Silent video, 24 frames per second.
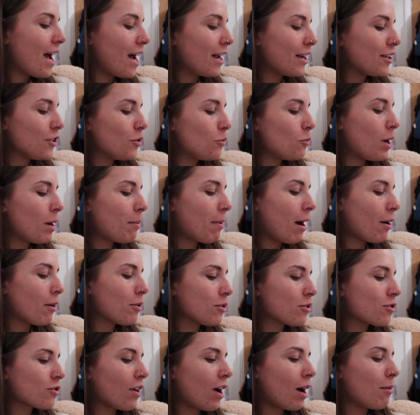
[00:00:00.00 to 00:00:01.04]
and you whip out
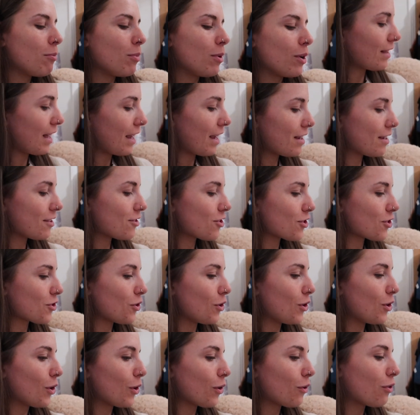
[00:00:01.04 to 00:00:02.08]
your scrapbook, they can just
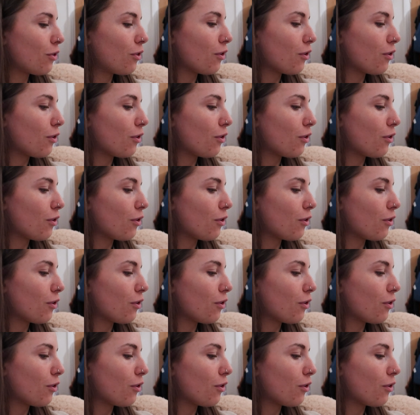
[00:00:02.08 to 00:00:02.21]
look